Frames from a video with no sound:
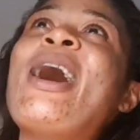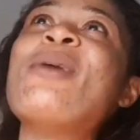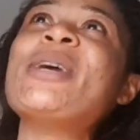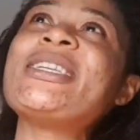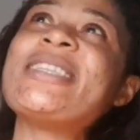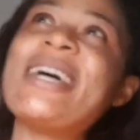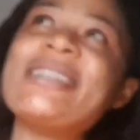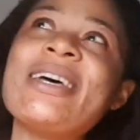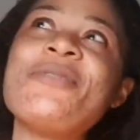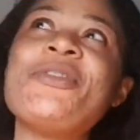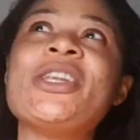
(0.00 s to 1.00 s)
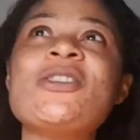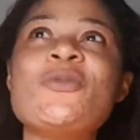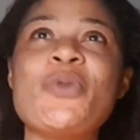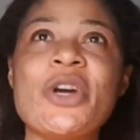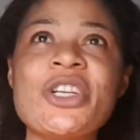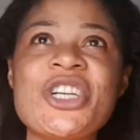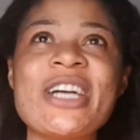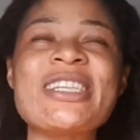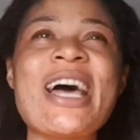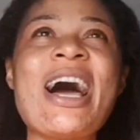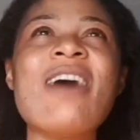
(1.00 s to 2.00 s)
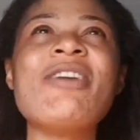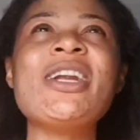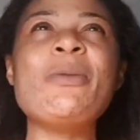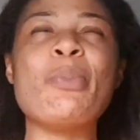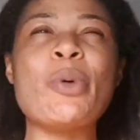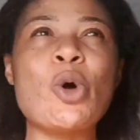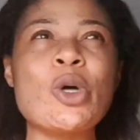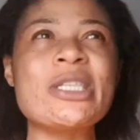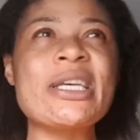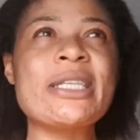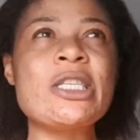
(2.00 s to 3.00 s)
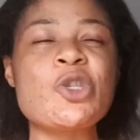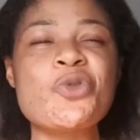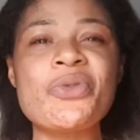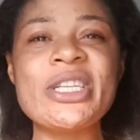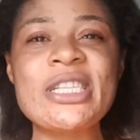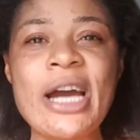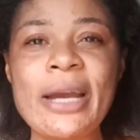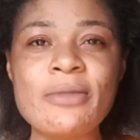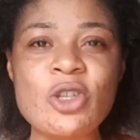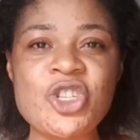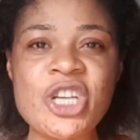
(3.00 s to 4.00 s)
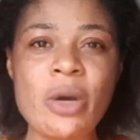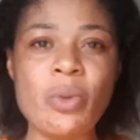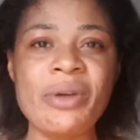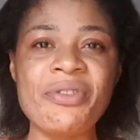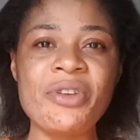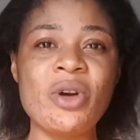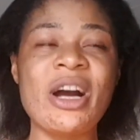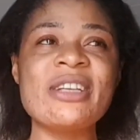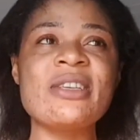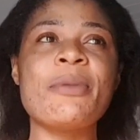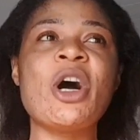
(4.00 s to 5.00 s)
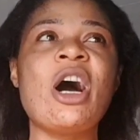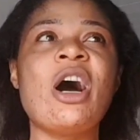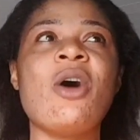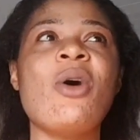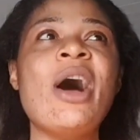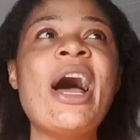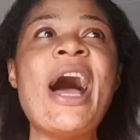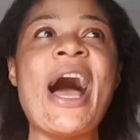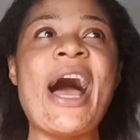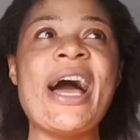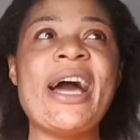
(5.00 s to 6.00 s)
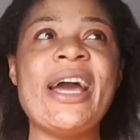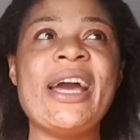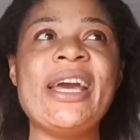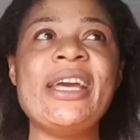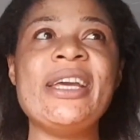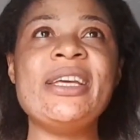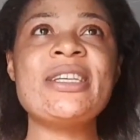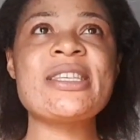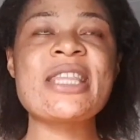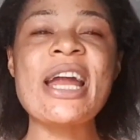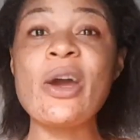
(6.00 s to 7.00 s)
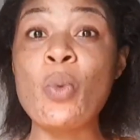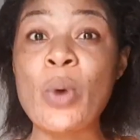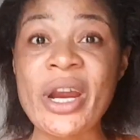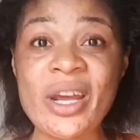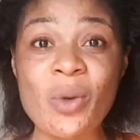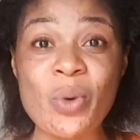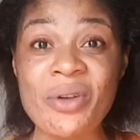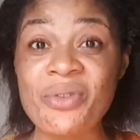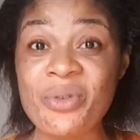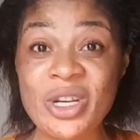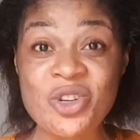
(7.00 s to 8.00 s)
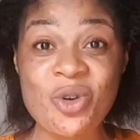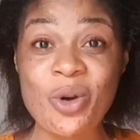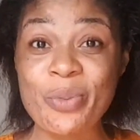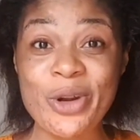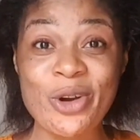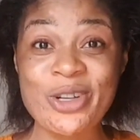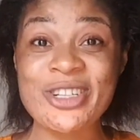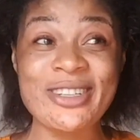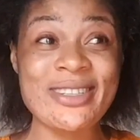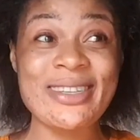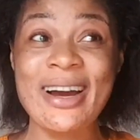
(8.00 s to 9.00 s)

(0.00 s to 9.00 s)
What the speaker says: I'm excited for this project. I have an important story time to share with you guys about how I started working with Rich Rock Productions.